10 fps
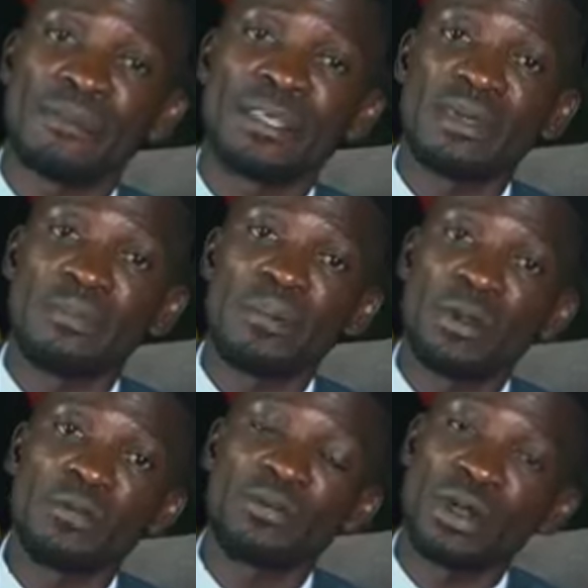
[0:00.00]
that the
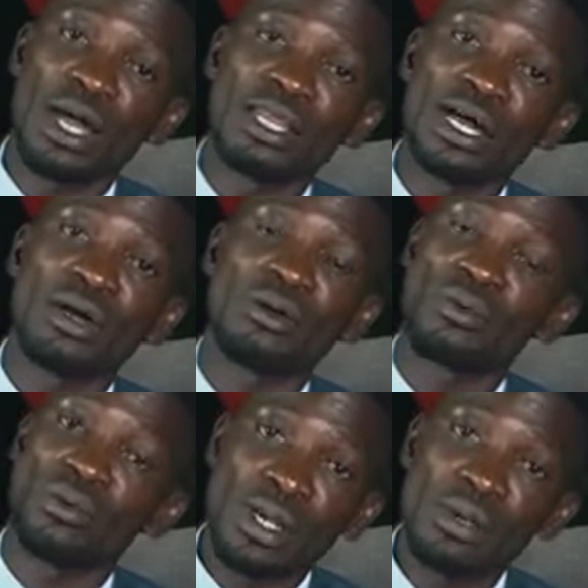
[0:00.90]
people of Uganda
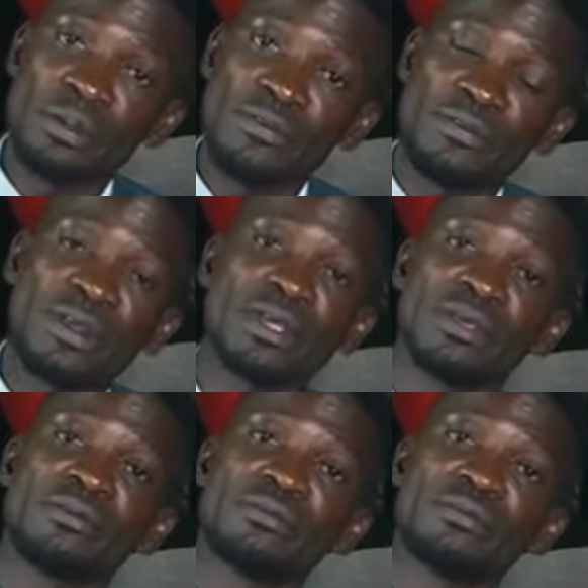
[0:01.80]
will be free.